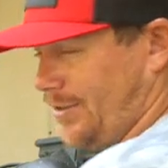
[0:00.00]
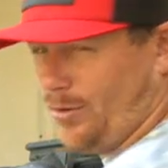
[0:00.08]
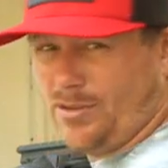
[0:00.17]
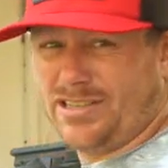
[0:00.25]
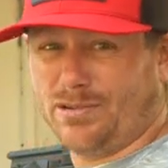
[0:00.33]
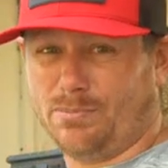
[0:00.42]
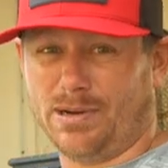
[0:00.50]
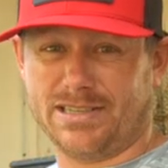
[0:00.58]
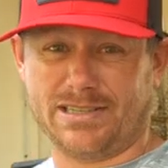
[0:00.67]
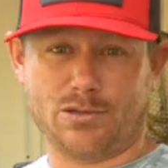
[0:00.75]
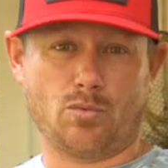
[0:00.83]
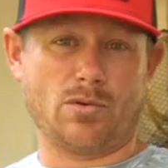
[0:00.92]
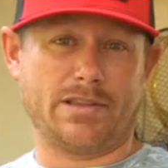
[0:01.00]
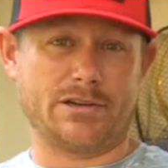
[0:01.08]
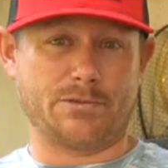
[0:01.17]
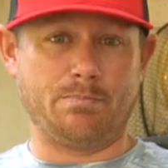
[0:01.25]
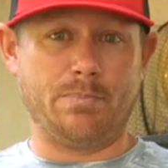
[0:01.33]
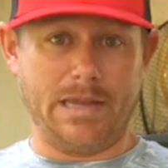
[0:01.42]
to throw this on places where
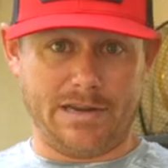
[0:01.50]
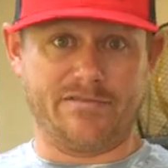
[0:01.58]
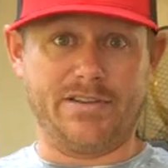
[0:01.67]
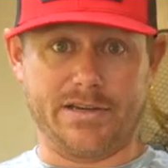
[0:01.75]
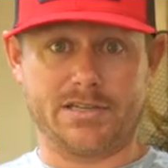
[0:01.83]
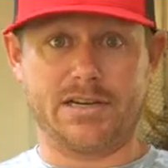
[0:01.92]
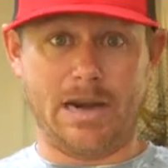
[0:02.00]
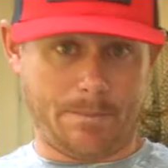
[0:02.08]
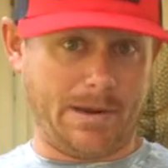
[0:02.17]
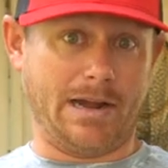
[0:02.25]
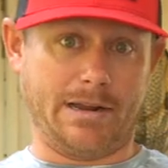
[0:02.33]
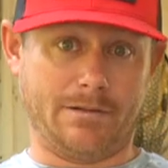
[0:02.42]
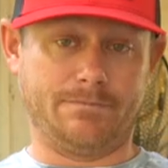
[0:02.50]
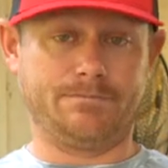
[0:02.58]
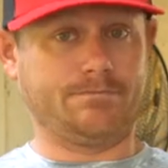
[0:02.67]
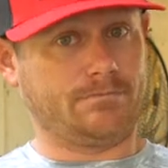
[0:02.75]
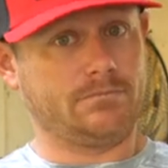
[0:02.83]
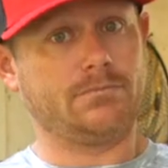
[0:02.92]
there's big fish, and I mean, like,
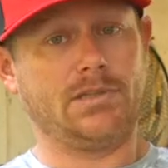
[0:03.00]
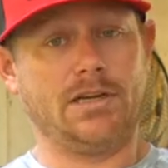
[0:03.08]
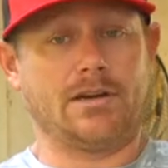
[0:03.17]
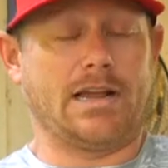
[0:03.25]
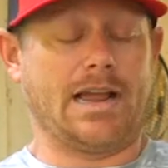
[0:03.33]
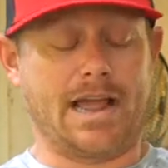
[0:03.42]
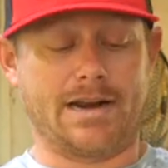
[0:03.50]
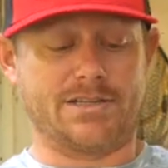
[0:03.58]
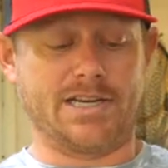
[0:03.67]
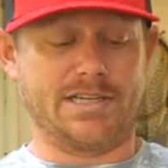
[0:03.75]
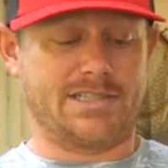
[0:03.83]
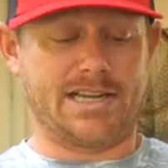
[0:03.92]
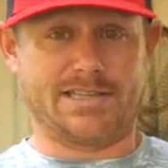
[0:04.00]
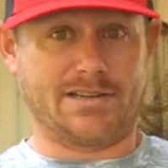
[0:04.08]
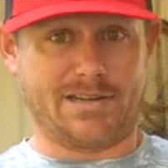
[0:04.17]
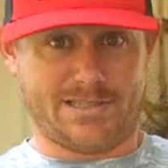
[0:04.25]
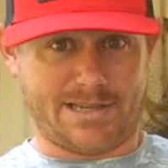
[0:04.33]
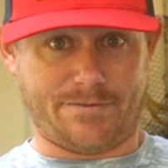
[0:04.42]
you're gonna got a chance to catch
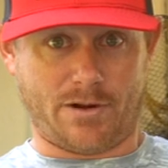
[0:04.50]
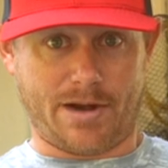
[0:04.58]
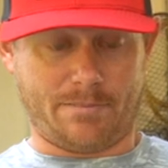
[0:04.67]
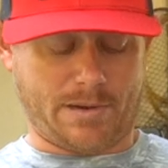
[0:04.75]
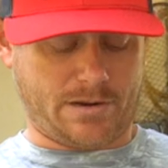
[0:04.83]
like a seven or eight